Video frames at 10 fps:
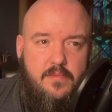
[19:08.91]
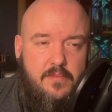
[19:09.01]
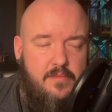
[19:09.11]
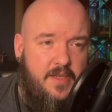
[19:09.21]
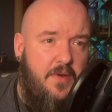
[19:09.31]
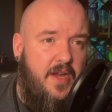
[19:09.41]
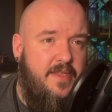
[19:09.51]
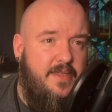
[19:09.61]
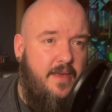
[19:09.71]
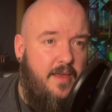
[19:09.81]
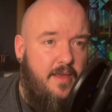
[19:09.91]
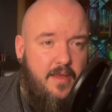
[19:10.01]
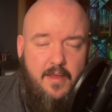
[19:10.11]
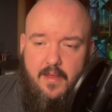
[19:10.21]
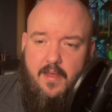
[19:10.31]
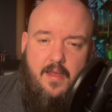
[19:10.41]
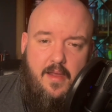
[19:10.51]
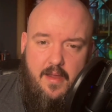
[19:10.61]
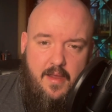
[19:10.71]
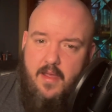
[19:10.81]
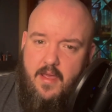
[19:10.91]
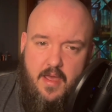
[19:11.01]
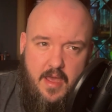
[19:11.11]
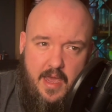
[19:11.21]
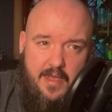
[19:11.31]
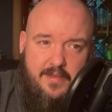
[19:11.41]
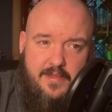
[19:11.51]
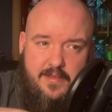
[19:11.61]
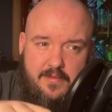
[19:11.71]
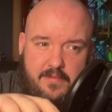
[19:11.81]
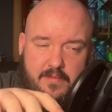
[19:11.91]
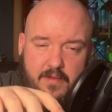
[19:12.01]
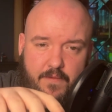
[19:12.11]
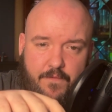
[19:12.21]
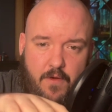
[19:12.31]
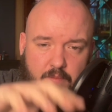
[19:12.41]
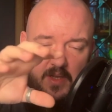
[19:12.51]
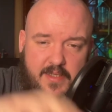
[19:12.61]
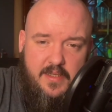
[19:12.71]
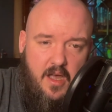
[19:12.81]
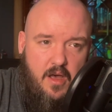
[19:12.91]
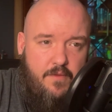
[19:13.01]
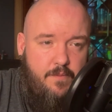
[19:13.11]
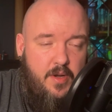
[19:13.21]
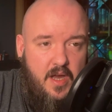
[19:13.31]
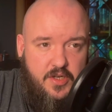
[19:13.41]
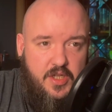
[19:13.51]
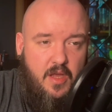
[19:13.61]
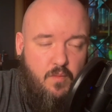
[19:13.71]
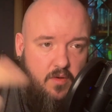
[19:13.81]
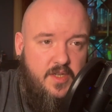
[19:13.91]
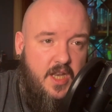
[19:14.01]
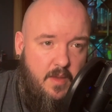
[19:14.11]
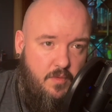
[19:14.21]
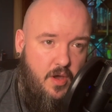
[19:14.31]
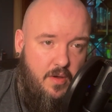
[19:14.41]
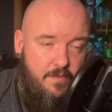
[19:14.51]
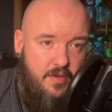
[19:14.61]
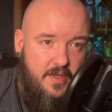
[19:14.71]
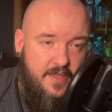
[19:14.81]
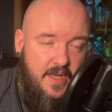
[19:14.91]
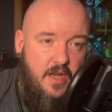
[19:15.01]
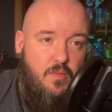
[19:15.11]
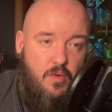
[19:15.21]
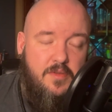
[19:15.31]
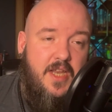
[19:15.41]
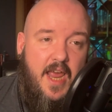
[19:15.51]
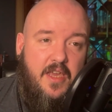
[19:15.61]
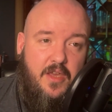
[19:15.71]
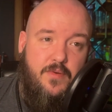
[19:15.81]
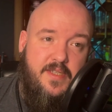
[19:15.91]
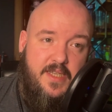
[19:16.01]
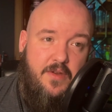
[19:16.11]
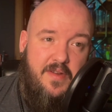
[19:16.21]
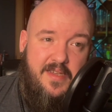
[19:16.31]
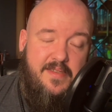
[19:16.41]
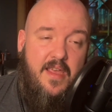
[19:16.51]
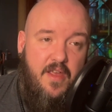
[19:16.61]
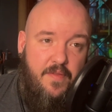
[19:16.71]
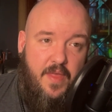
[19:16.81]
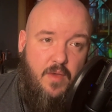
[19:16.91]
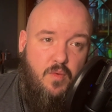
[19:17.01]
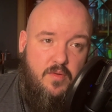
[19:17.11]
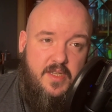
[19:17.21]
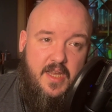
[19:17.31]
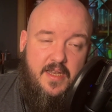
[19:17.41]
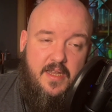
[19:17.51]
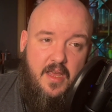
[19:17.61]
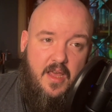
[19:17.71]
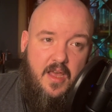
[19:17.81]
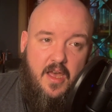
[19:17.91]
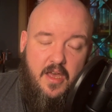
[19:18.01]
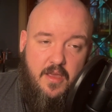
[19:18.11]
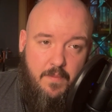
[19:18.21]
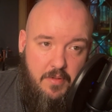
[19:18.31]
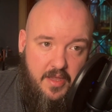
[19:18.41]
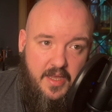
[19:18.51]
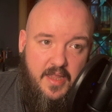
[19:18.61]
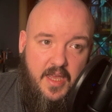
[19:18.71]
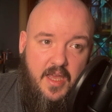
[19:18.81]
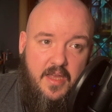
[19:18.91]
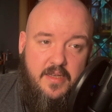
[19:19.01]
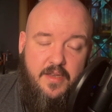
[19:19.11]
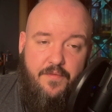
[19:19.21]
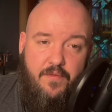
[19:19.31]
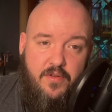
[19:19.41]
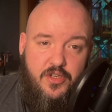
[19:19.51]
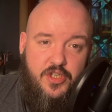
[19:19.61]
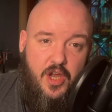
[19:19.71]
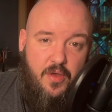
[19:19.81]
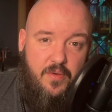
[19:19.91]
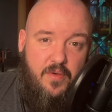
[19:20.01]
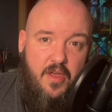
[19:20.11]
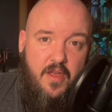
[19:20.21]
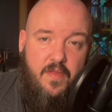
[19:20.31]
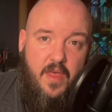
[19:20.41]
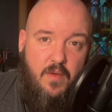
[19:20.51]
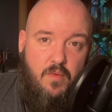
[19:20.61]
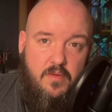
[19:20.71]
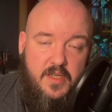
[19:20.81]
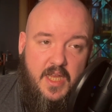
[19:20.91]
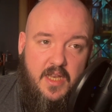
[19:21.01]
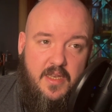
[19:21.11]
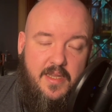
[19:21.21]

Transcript: Seriously. It's from the start of production, they wanted him gone because they didn't want an accurate series. They wanted a completely different show. They wanted